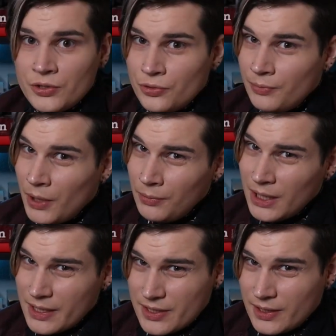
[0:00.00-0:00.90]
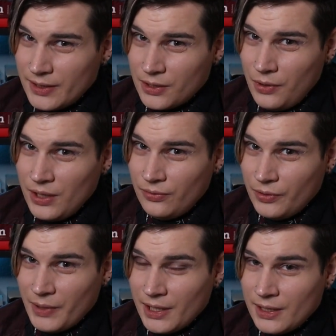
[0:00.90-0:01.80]
And Republic is kind of great for
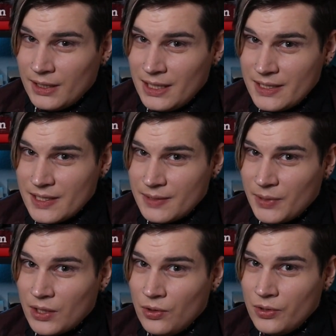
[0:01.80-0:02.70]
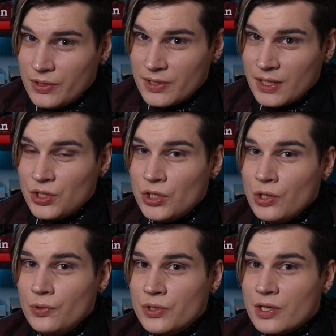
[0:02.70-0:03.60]
my analysis because it
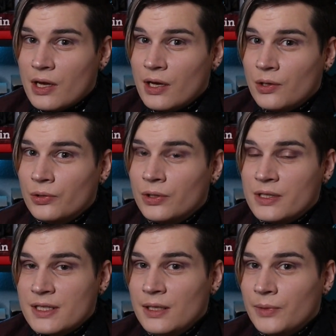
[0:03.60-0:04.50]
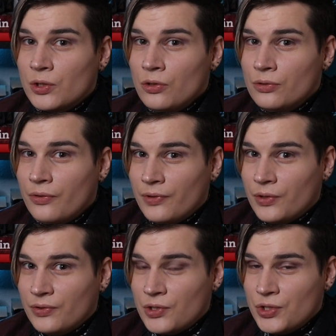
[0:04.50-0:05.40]
shows how the cinematography
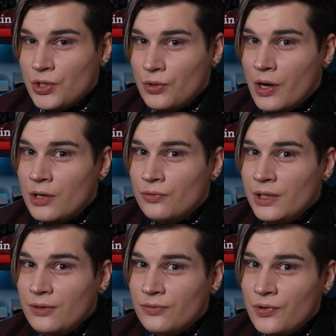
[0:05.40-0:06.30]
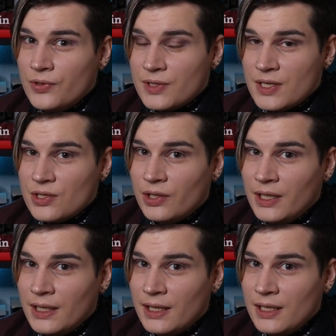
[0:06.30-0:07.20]
of the show reinforces the
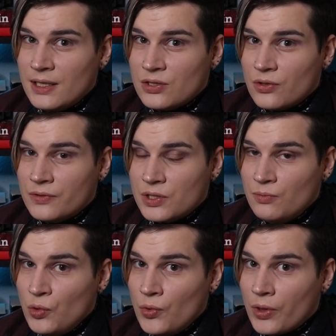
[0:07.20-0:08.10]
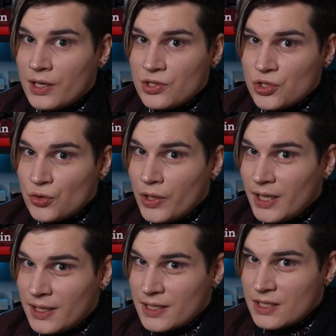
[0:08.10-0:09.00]
ideas of smooth and
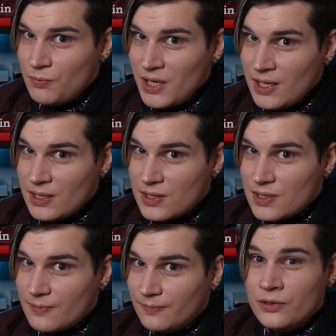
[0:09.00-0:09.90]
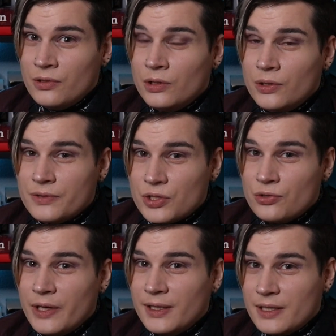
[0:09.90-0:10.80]
strided space. In a lot of
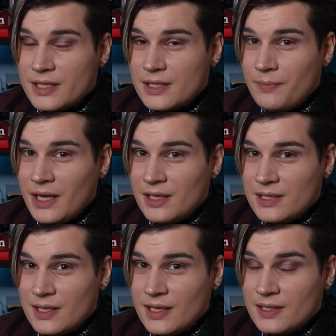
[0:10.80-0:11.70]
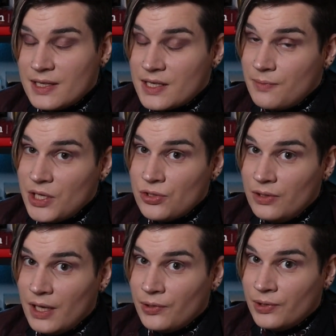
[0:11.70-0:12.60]
strided spaces,
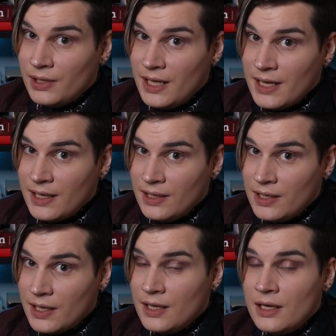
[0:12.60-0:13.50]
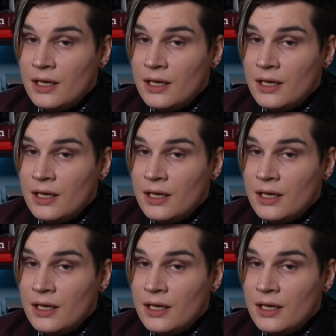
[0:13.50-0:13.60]
especially on land,